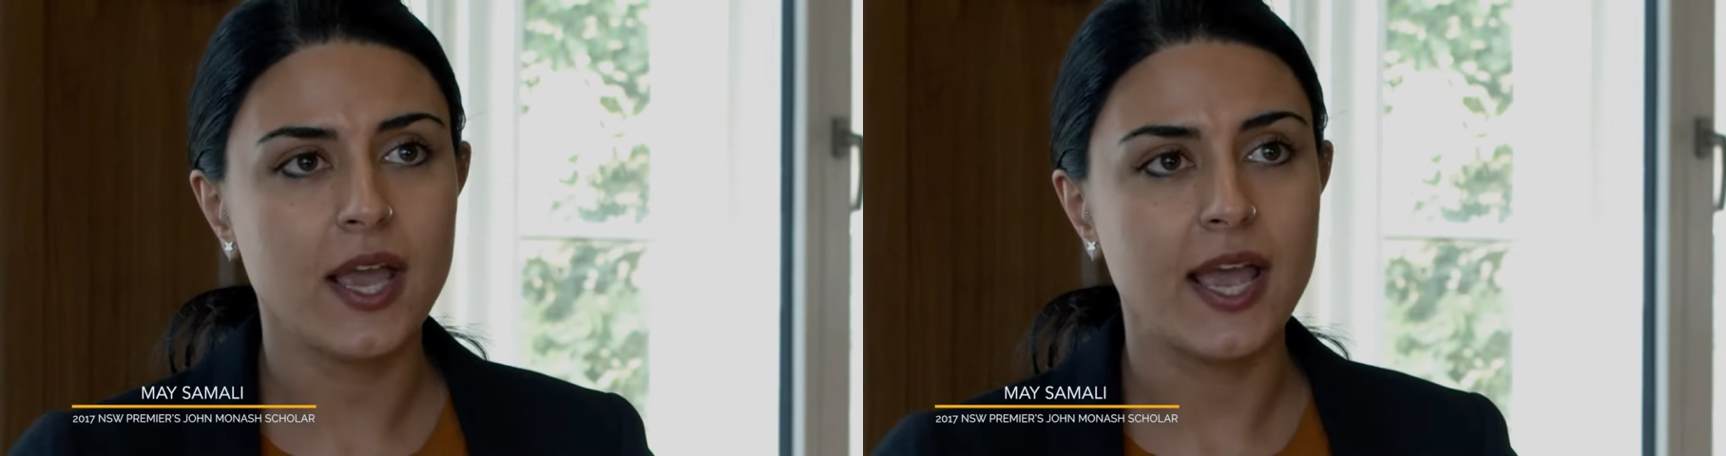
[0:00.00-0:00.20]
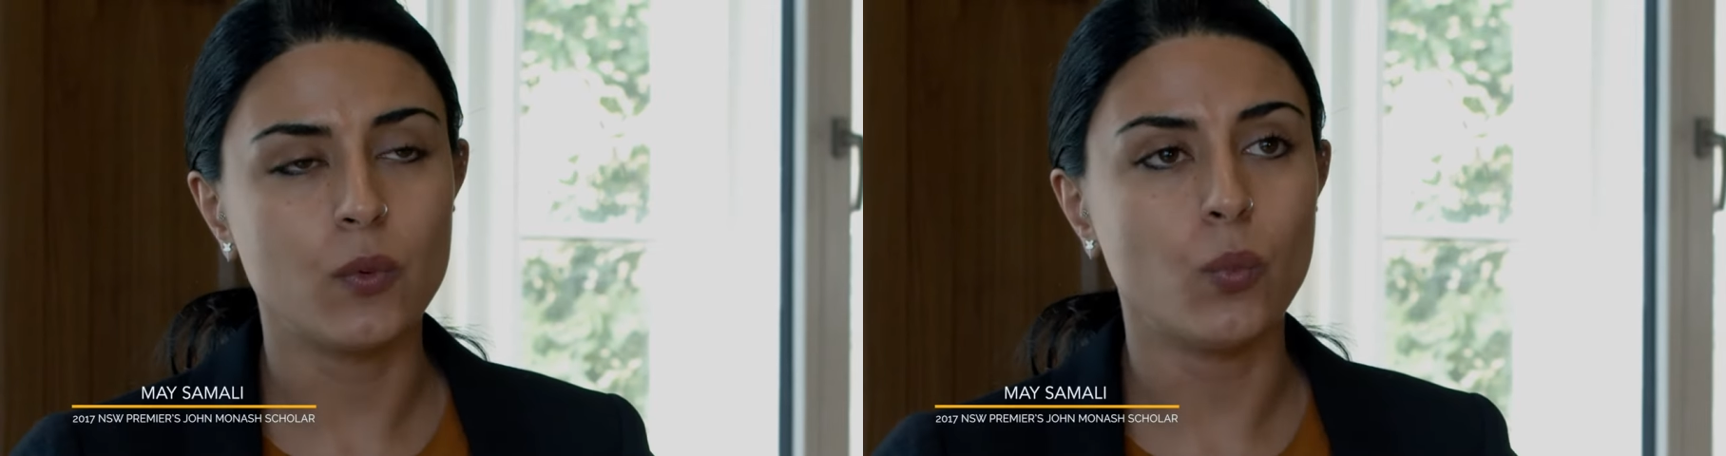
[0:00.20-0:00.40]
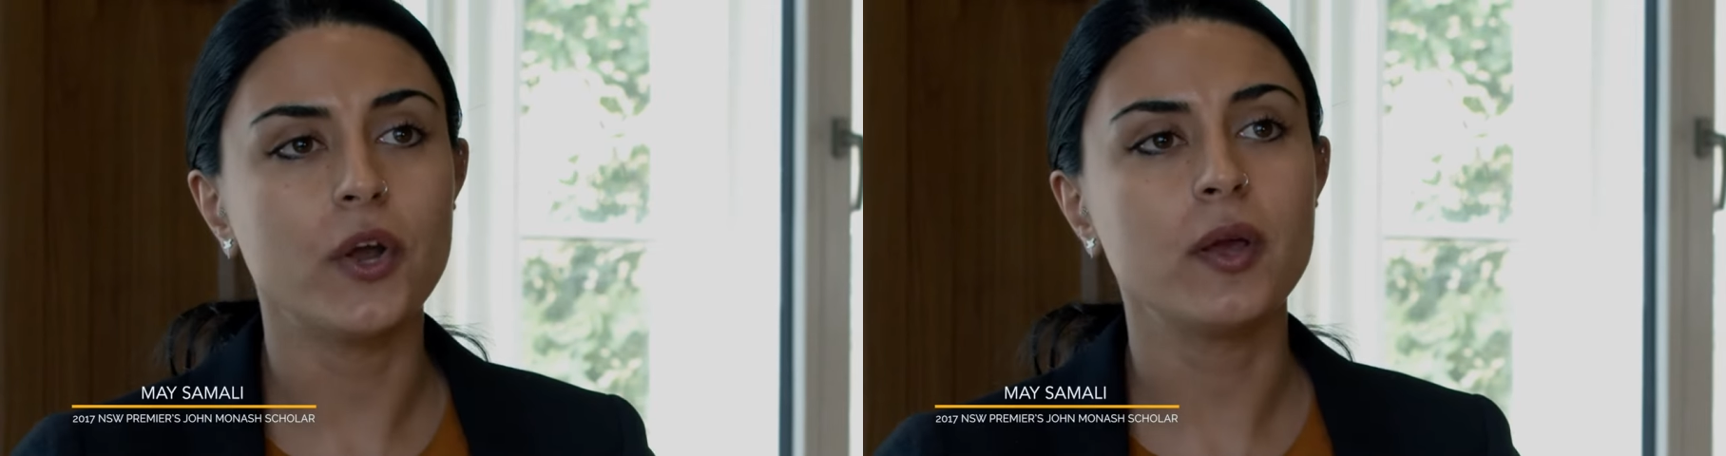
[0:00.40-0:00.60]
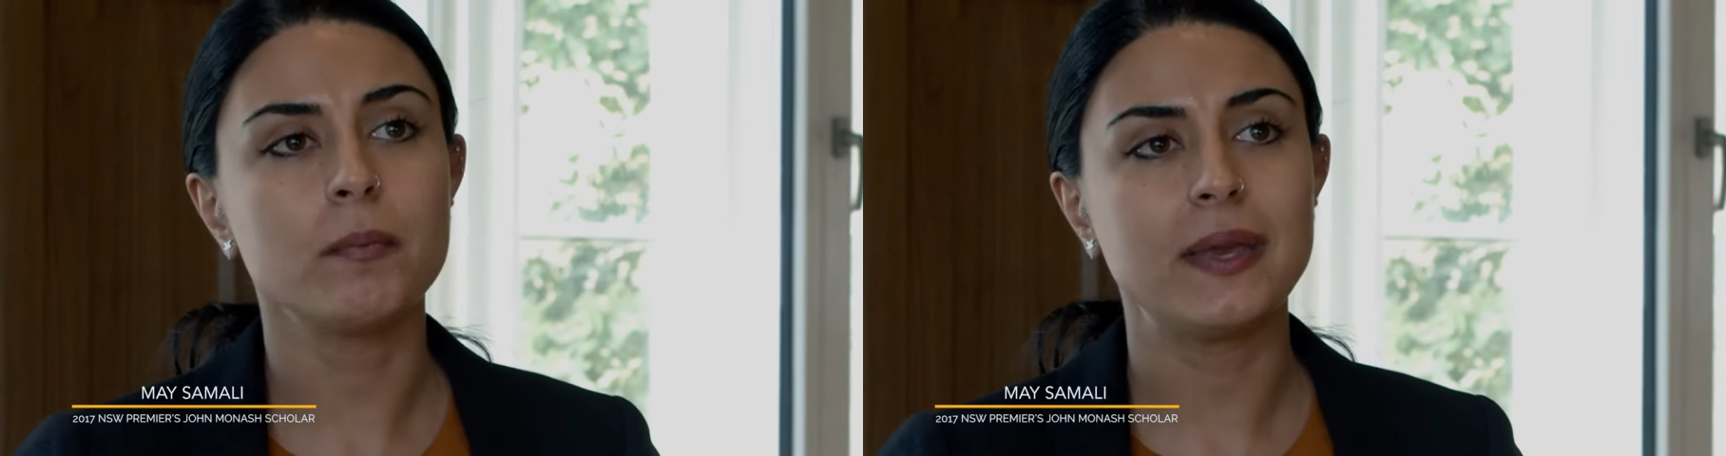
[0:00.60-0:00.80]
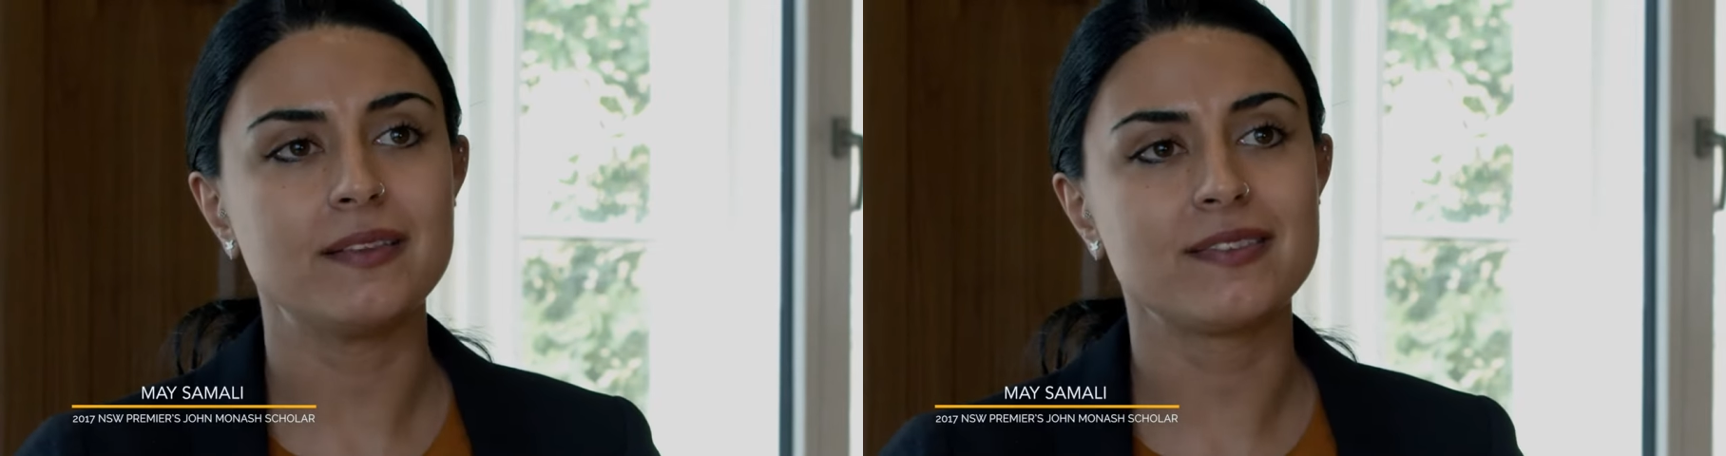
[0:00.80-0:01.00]
and what it
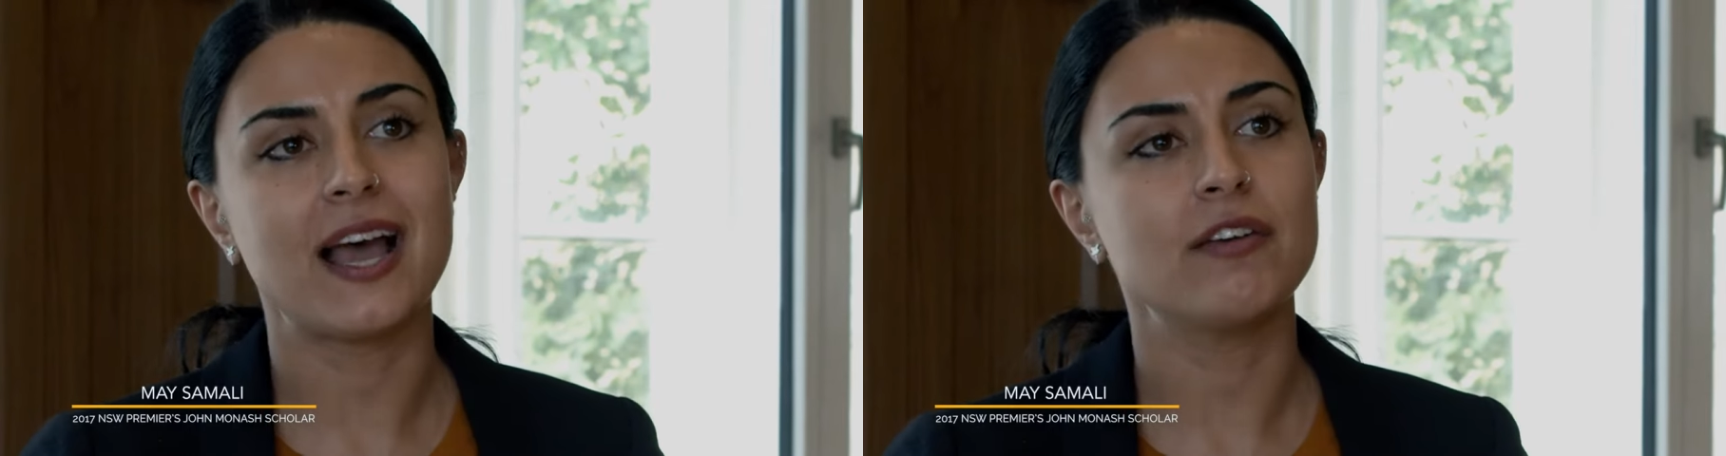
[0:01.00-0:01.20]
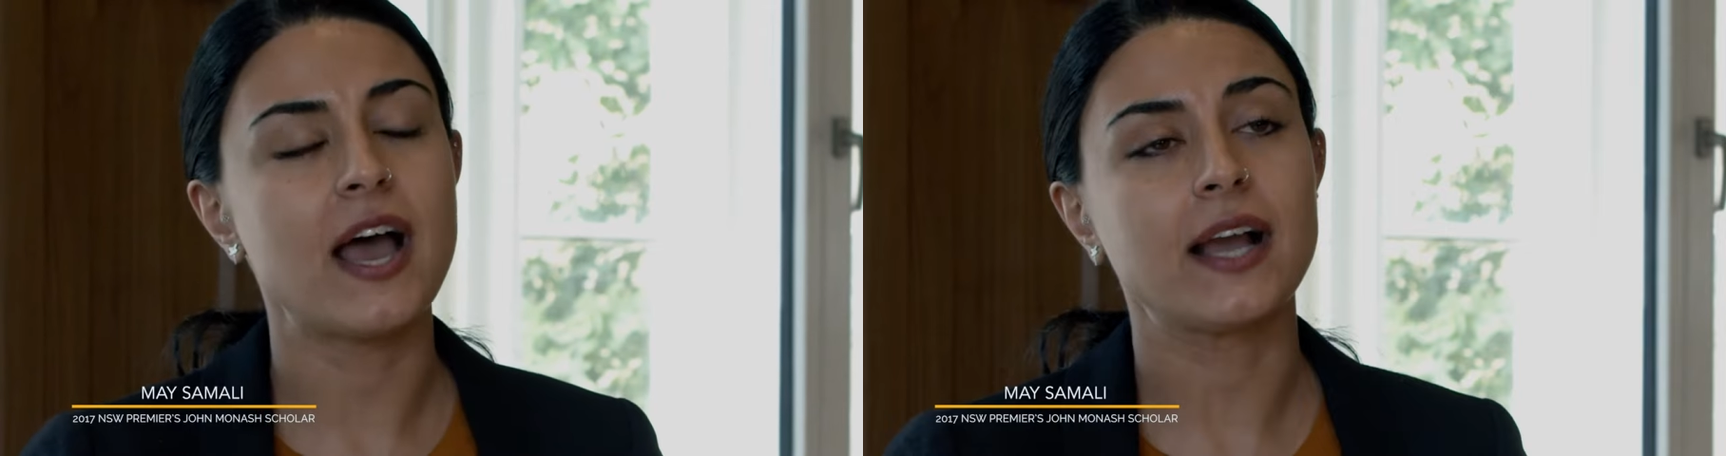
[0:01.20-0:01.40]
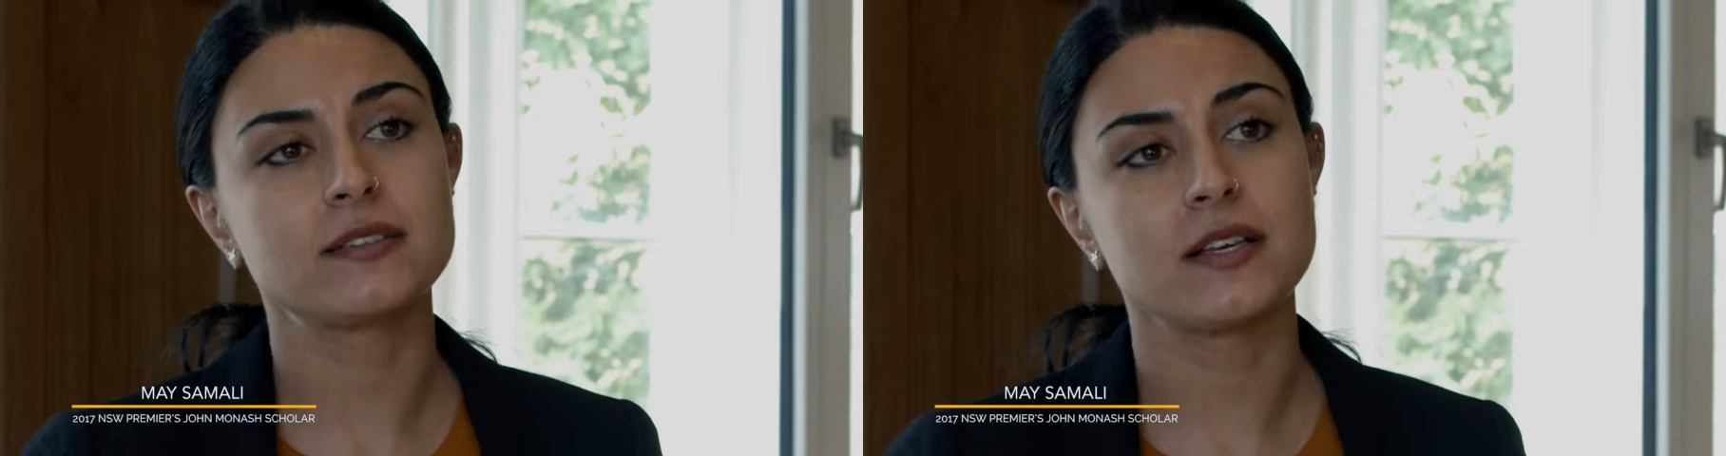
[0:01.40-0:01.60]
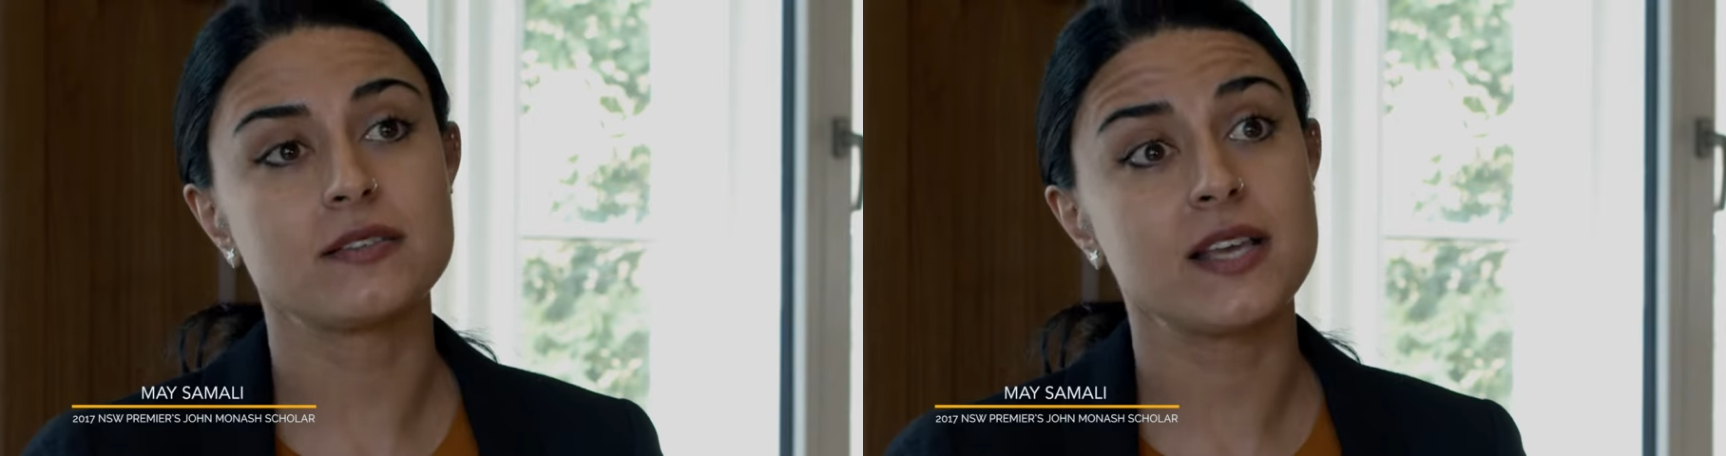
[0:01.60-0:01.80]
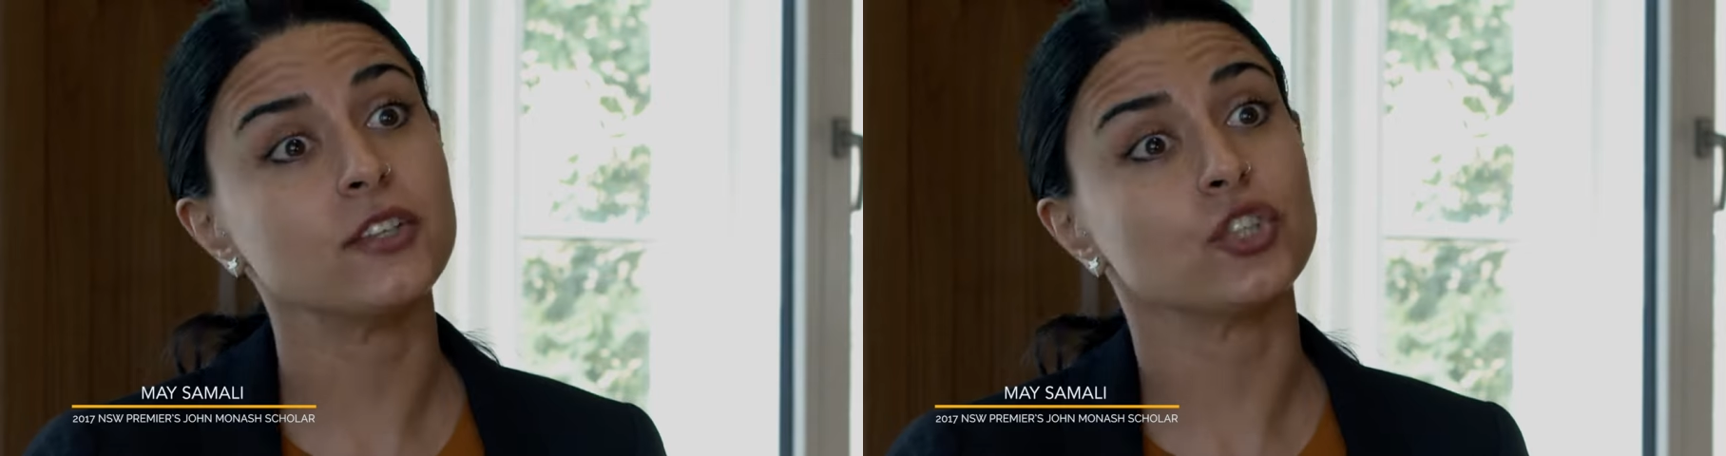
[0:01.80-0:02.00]
means to have access
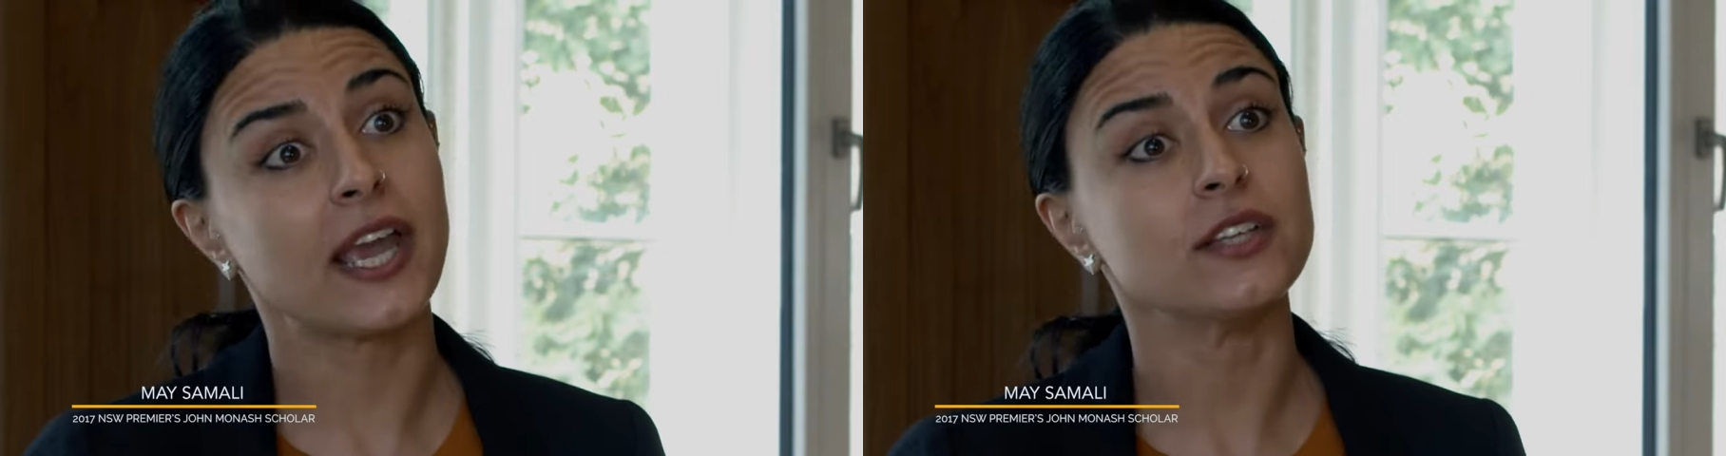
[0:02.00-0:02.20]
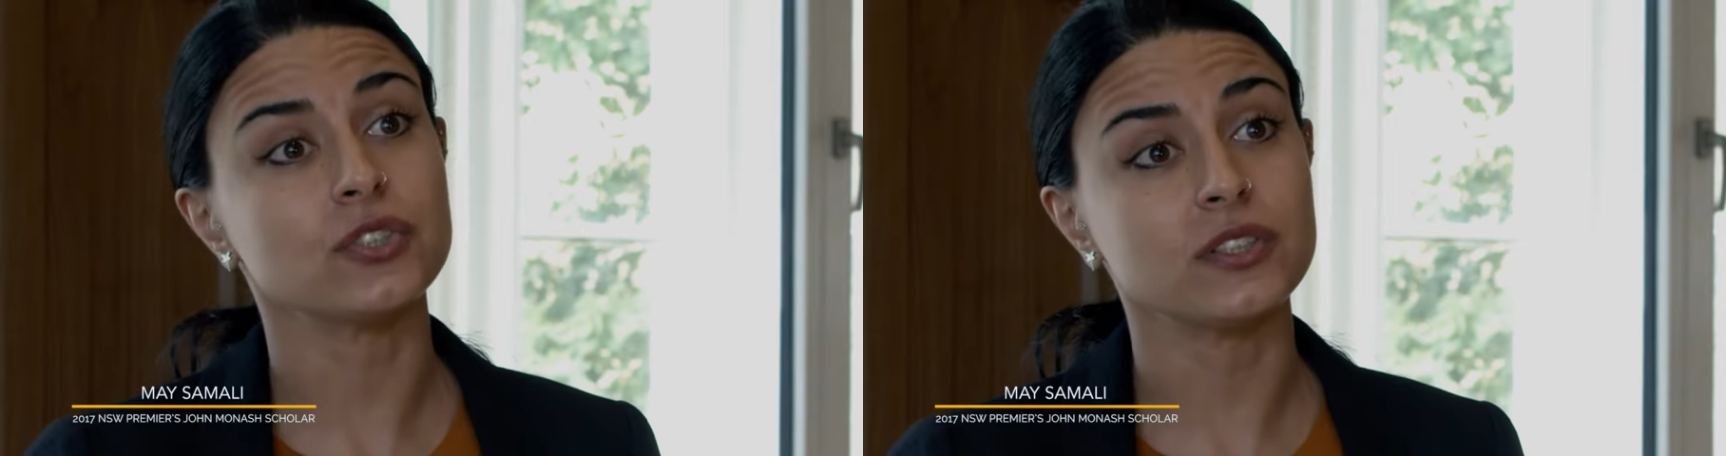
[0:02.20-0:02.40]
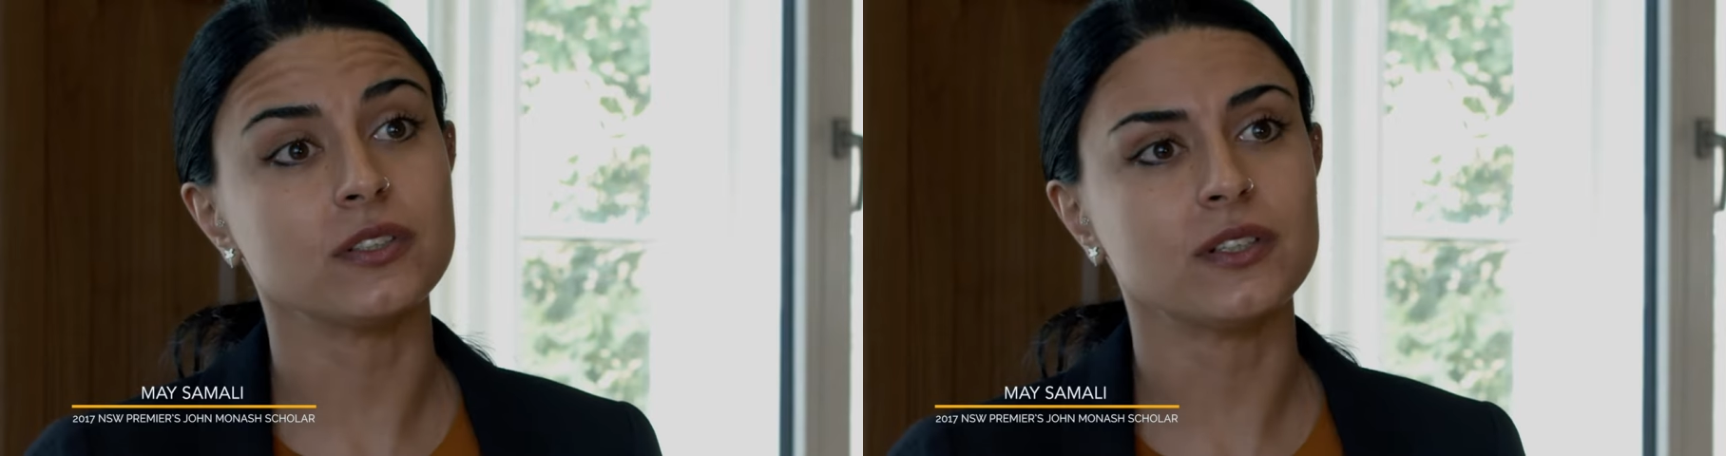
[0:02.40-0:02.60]
to education.